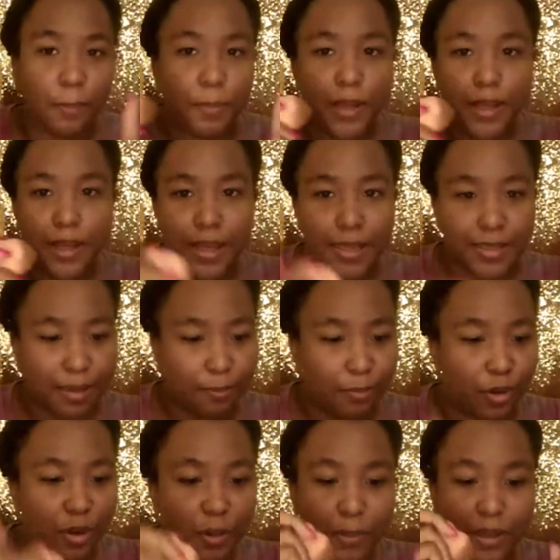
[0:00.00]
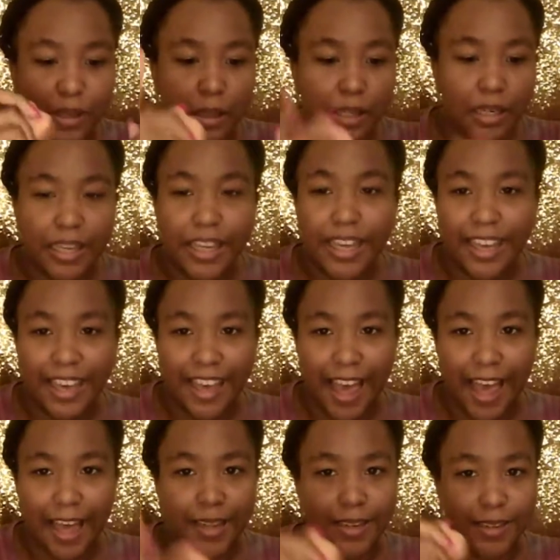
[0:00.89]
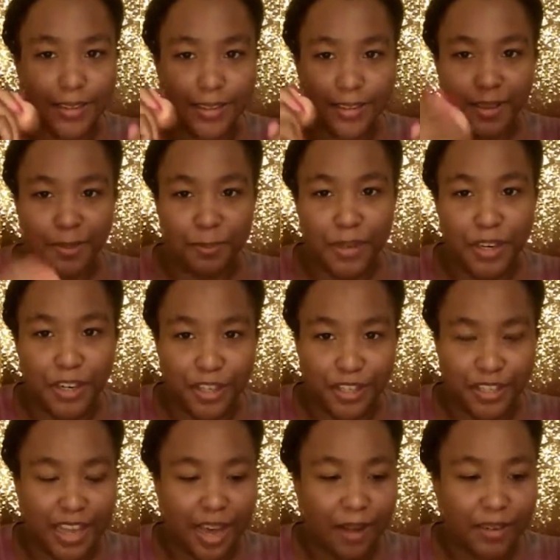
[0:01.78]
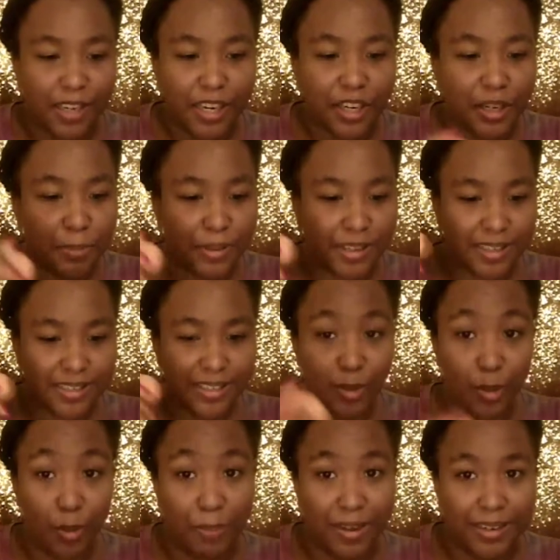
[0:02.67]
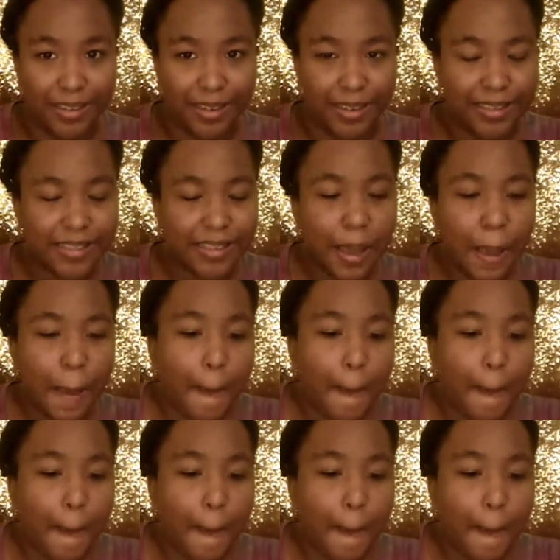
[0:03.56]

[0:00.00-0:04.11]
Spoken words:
P.S. I'm going to be looking at the mirror down here because it's on my desk.